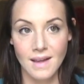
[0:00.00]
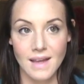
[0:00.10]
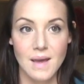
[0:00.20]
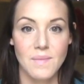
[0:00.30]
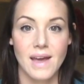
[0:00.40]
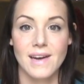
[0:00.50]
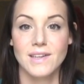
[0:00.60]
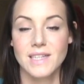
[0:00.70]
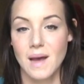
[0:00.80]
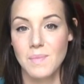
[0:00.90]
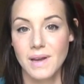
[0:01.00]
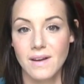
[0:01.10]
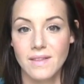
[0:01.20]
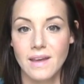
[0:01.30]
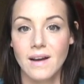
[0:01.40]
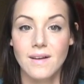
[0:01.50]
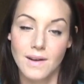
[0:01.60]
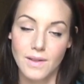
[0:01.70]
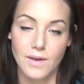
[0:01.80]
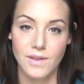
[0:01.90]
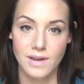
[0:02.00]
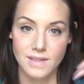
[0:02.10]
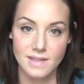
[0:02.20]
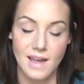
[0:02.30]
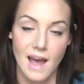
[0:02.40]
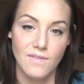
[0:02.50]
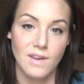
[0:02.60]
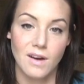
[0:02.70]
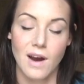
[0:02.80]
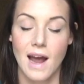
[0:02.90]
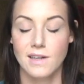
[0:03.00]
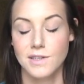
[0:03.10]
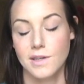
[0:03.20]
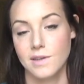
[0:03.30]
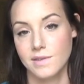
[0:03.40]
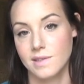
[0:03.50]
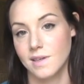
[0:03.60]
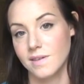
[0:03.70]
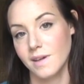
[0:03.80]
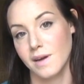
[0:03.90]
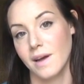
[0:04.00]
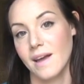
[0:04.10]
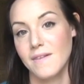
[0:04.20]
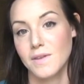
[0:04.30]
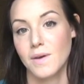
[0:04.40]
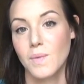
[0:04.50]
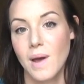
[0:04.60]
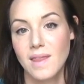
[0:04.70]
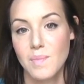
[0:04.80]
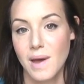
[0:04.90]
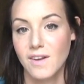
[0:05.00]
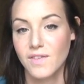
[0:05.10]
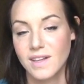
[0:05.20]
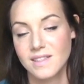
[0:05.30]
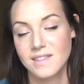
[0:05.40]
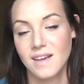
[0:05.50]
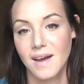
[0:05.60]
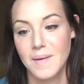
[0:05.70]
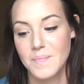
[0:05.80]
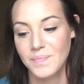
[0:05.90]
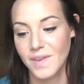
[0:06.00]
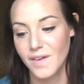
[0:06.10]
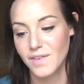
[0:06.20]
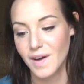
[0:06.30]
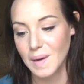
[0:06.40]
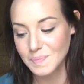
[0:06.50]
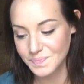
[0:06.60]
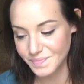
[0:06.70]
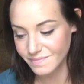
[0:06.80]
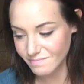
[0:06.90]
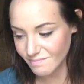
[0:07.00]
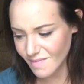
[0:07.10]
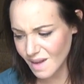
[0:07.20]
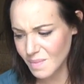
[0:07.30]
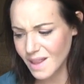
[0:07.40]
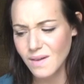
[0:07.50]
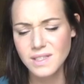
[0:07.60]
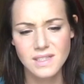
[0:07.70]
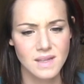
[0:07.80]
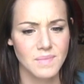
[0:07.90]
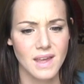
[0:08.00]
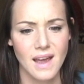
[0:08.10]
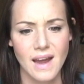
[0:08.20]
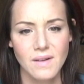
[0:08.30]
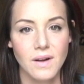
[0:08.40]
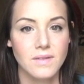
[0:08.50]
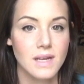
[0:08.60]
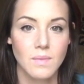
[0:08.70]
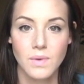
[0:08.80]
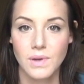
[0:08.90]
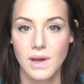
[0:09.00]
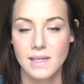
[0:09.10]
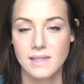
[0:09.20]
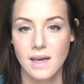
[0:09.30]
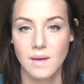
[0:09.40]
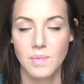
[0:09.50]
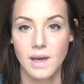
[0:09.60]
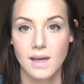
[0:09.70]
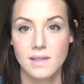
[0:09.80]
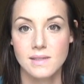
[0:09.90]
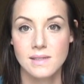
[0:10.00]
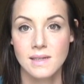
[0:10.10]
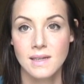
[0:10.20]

keep my energy up here and there, although there is the caffeine crash too, so, you know, you have to weigh the benefits of it all. But that was just something, I don't know, tell me what you guys think, because